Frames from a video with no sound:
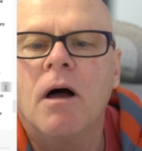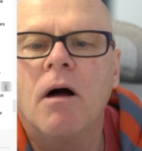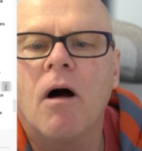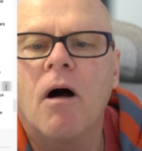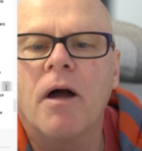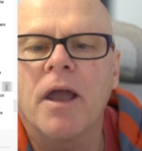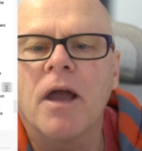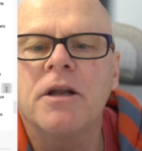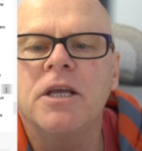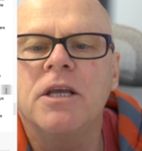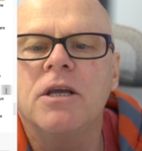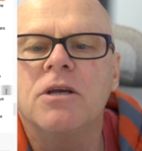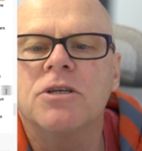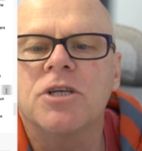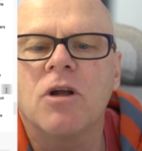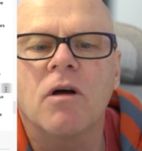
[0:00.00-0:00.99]
uh, i only
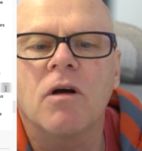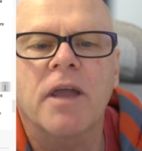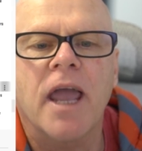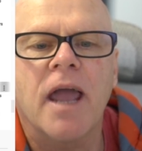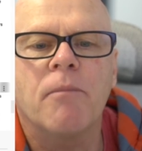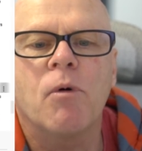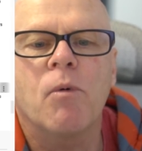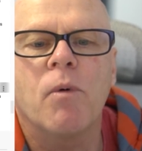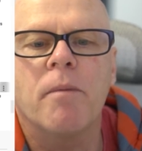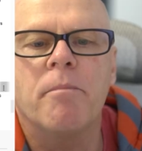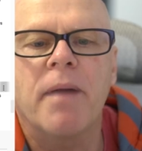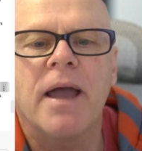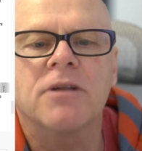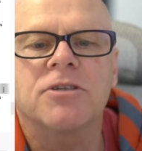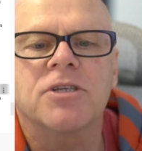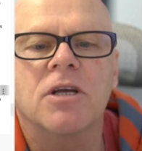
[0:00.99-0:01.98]
use it on camera when
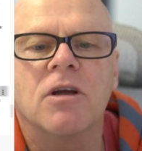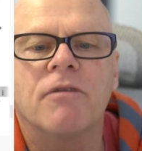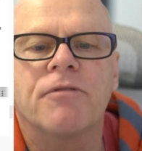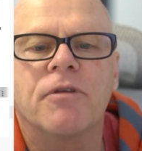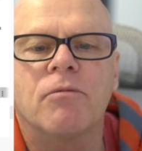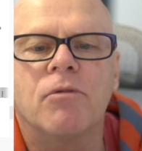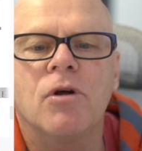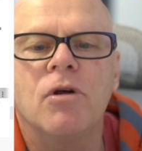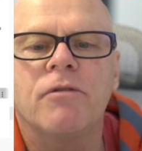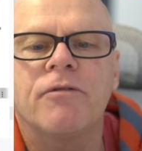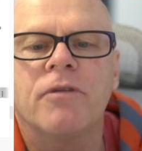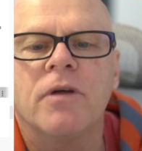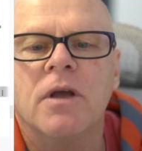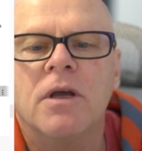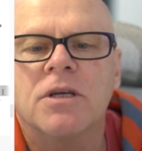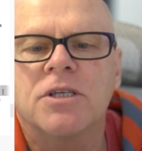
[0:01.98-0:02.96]
bouncing off the
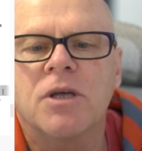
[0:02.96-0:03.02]
roof